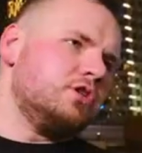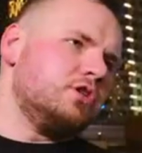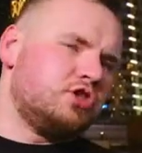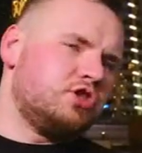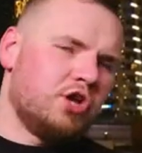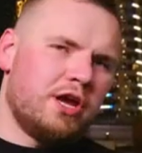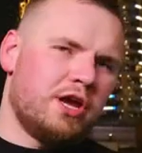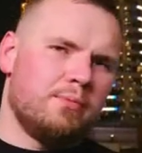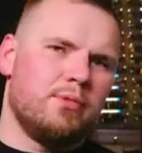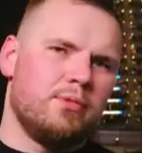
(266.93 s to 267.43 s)

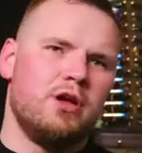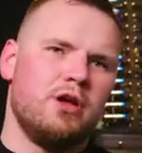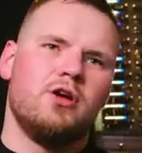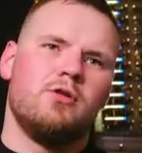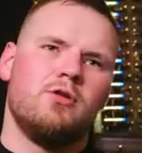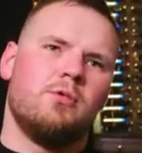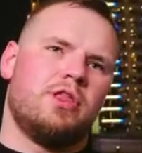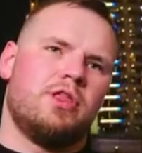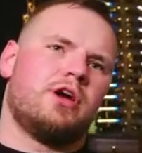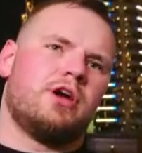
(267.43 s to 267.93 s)
gym,
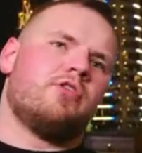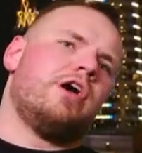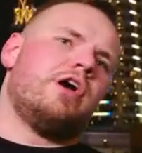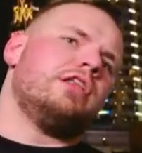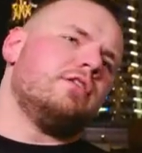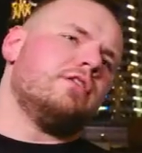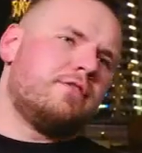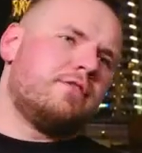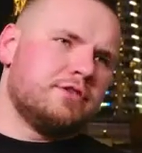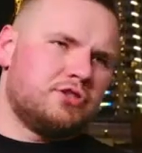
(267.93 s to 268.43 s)
with a great
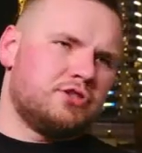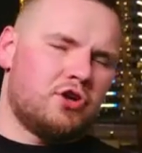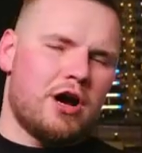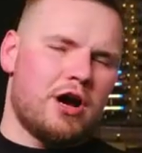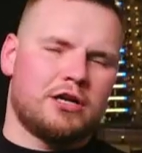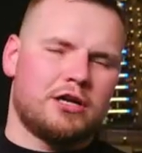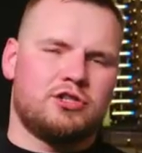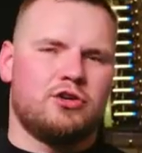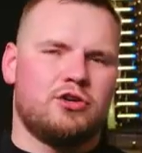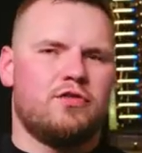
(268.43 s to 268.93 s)

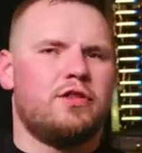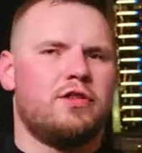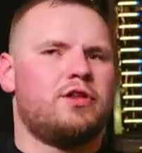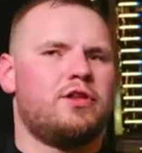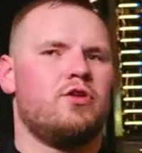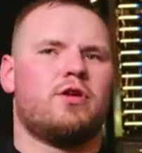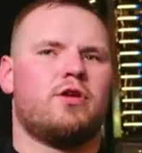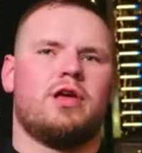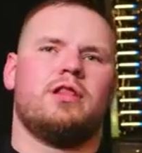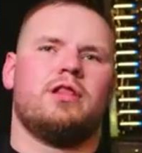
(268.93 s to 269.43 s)
infrastructure that
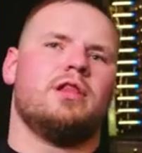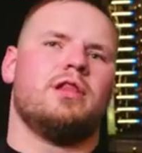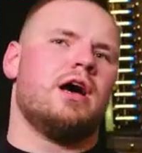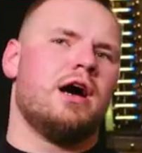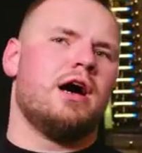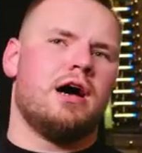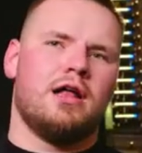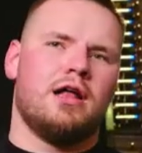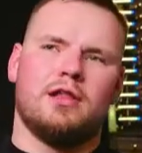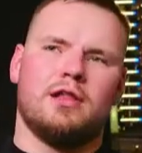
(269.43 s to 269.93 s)
you can,
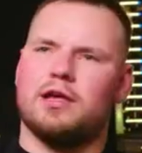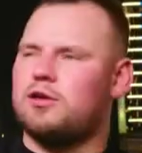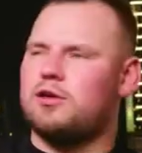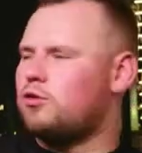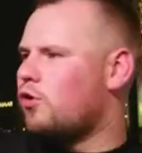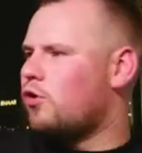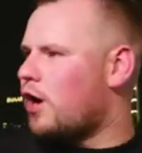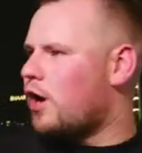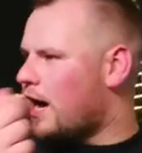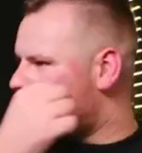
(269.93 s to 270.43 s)
like, you
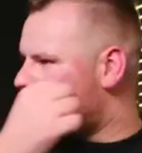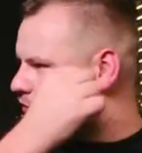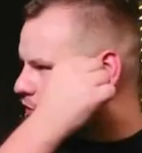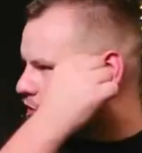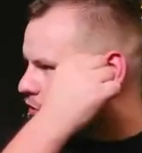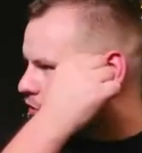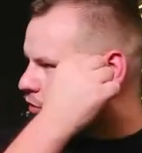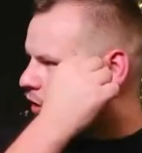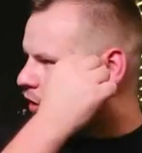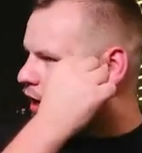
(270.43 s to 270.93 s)
don't have
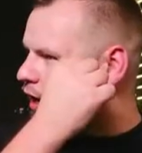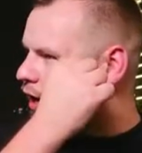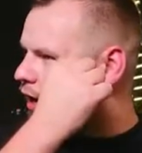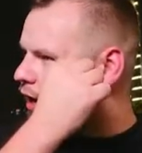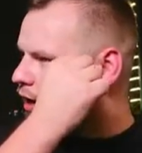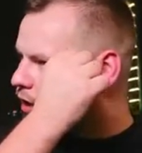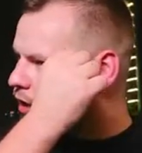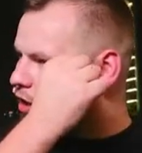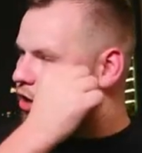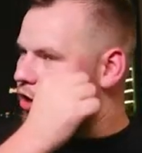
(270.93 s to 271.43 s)
to
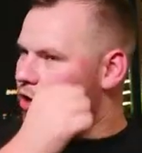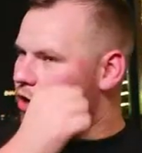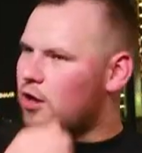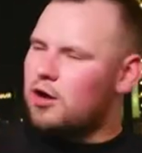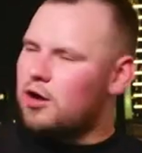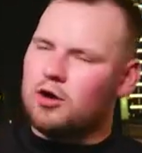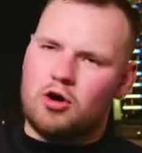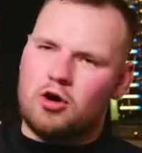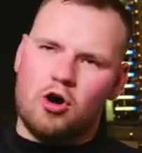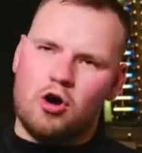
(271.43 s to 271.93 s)

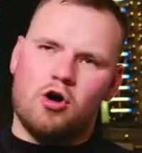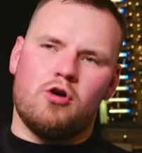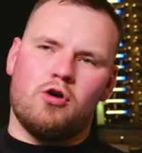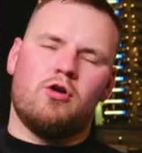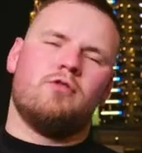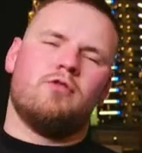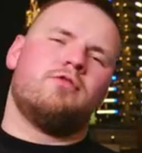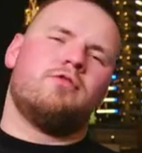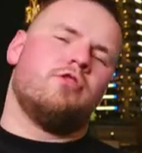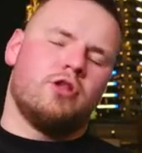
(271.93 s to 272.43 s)

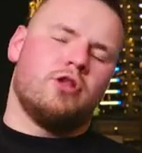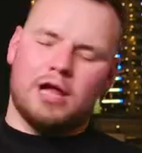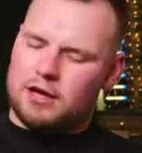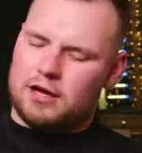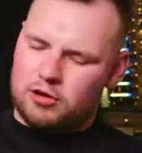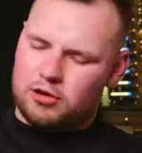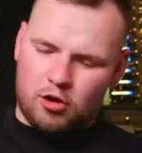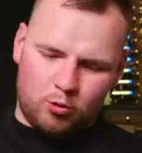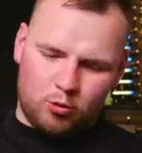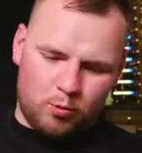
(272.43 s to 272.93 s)
go for like a
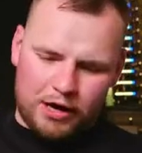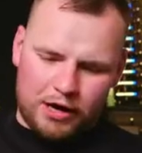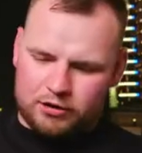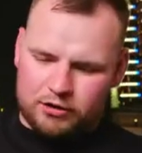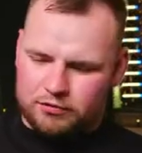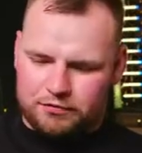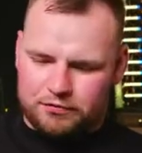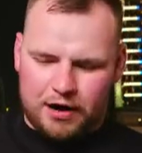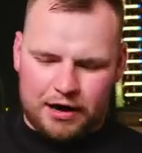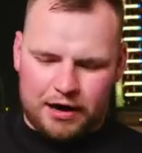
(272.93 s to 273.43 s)
long way to
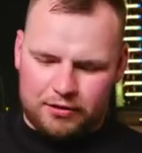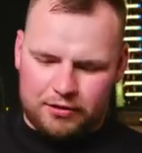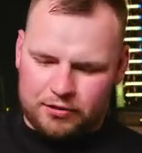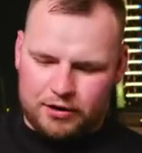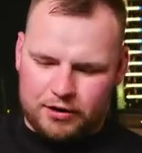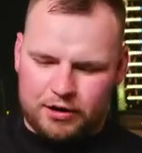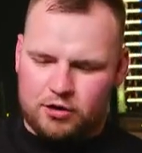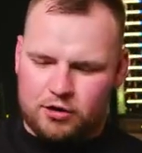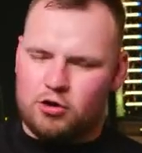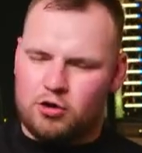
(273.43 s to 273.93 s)
find
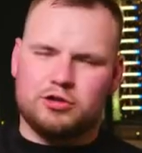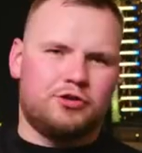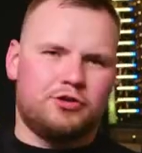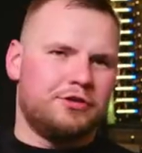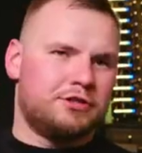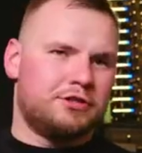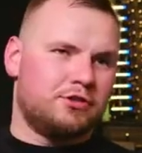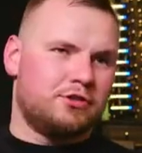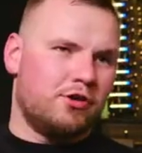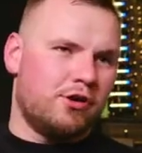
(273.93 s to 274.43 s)
the grocery
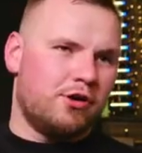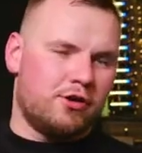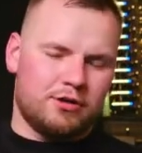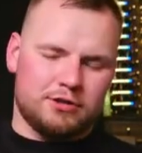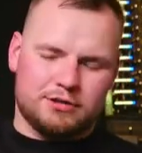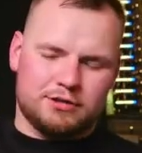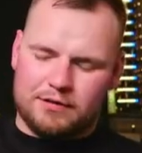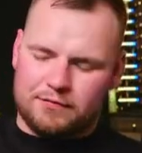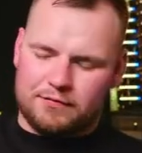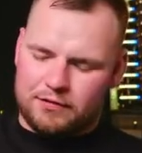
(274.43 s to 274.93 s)
store or
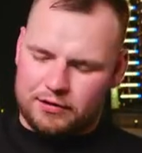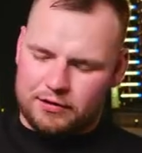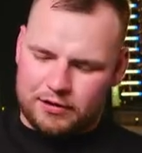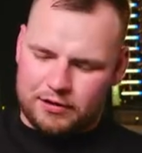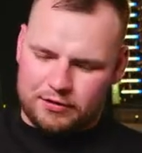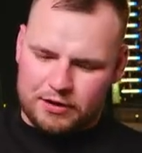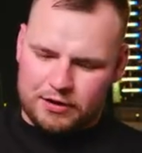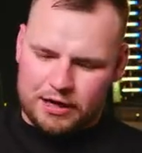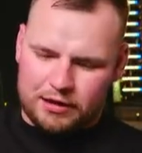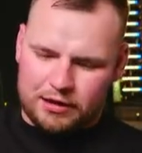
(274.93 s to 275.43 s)
something like
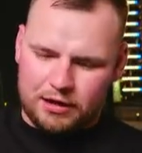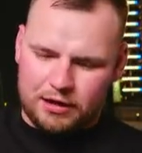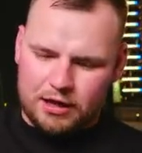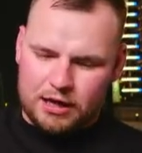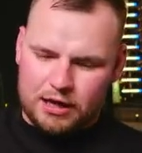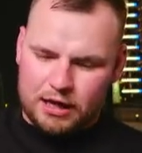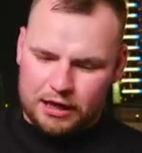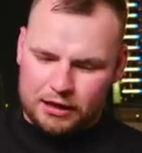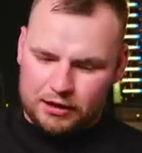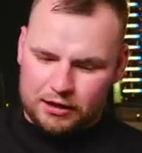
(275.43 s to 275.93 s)
that.
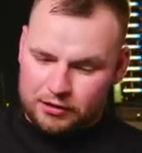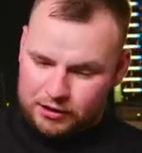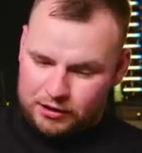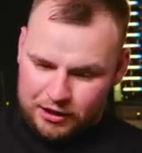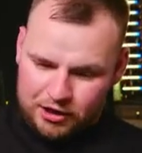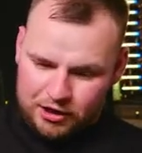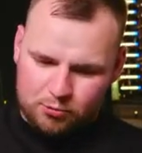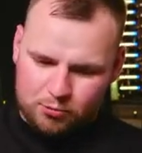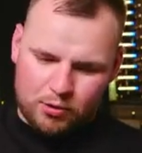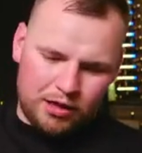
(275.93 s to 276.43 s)
In
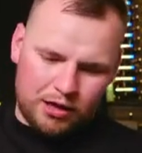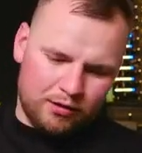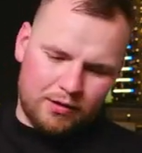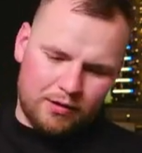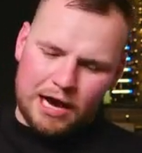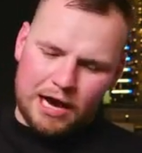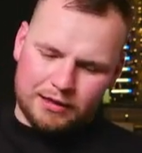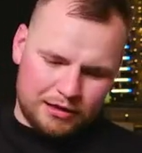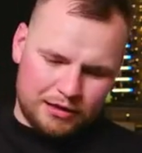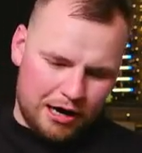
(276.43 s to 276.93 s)
here, well,
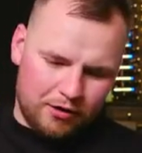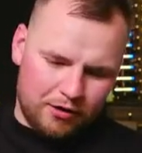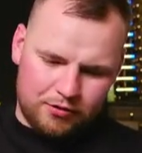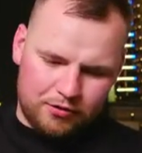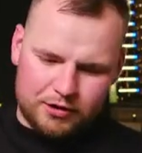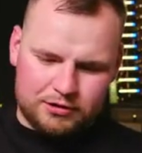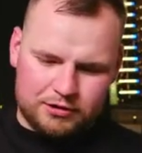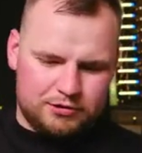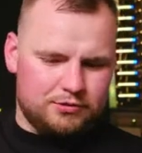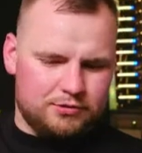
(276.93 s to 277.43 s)
I doubt
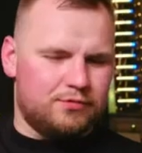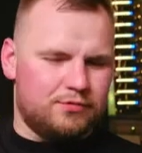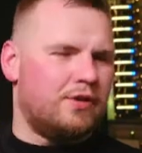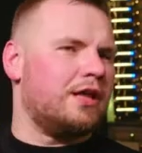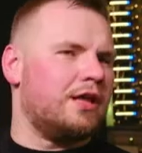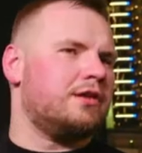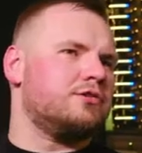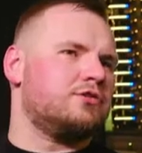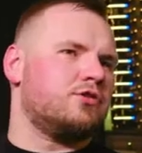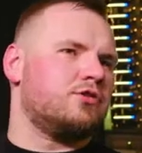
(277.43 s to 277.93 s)

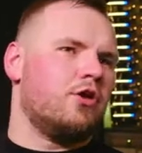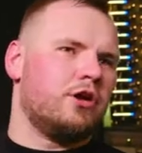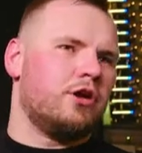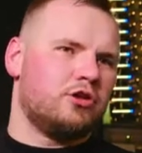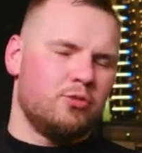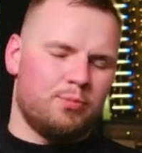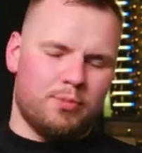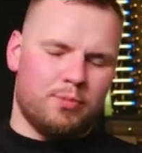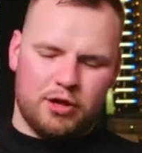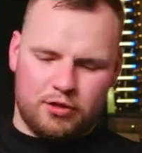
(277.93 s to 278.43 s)
that it's going
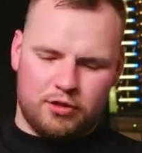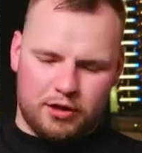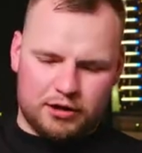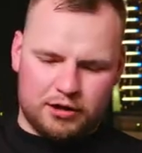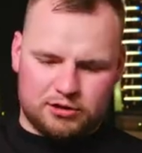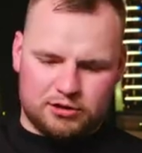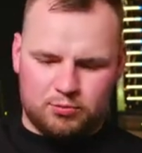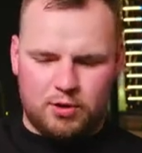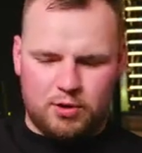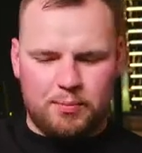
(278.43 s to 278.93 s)
to be the
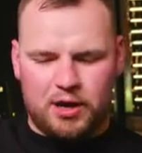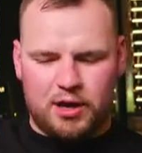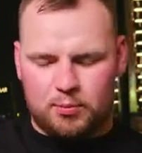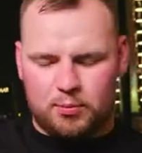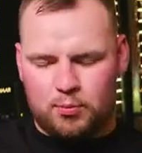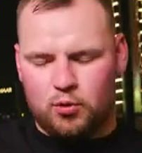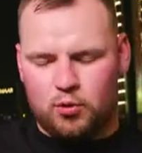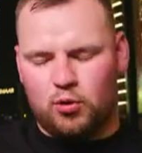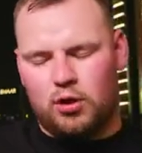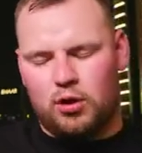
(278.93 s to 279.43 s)
swimming
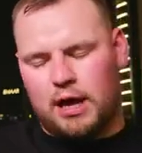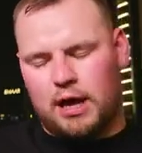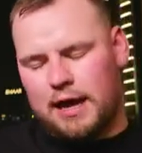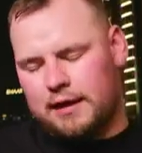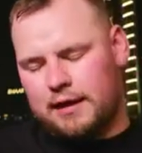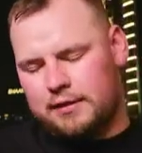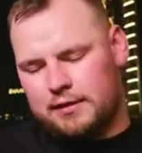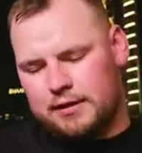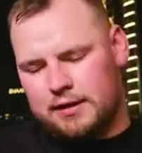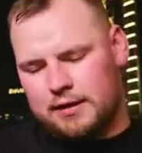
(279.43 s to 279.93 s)
pool
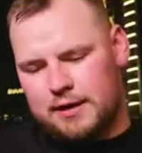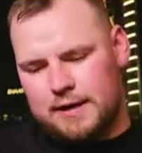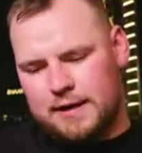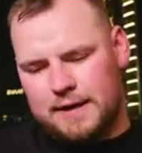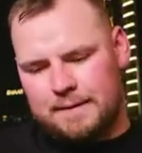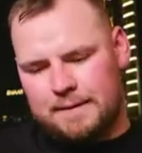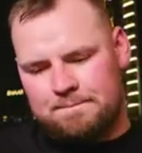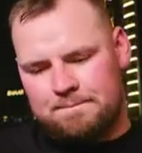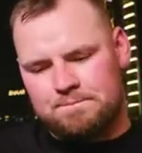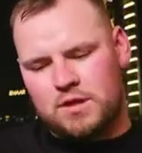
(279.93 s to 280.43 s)
and
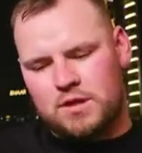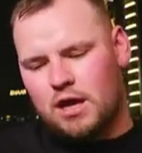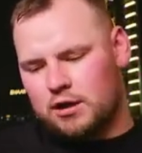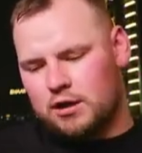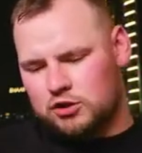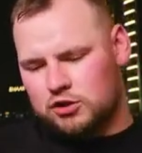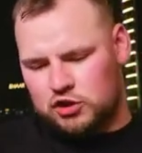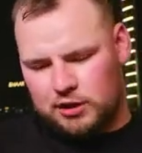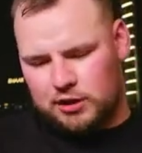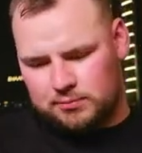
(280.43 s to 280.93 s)

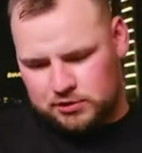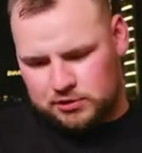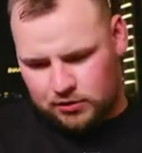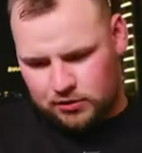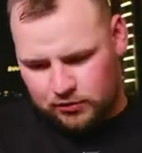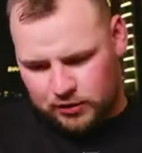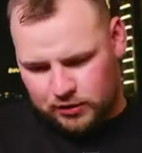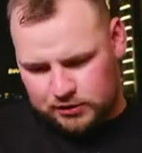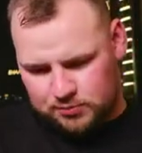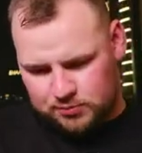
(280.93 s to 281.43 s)
gyms
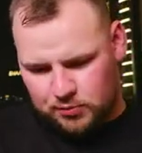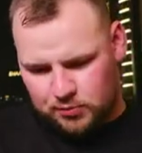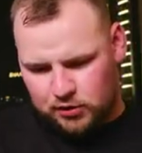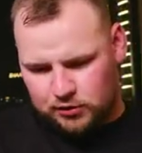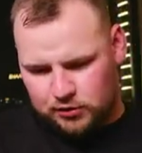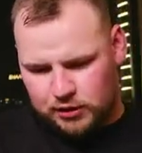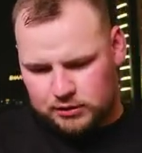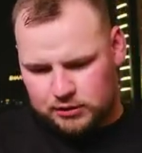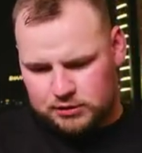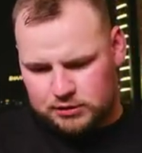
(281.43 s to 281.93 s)
in these
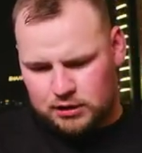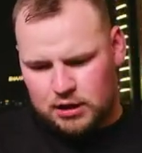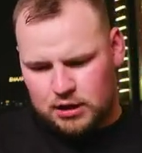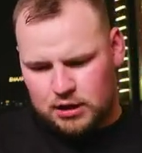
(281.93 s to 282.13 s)
buildings.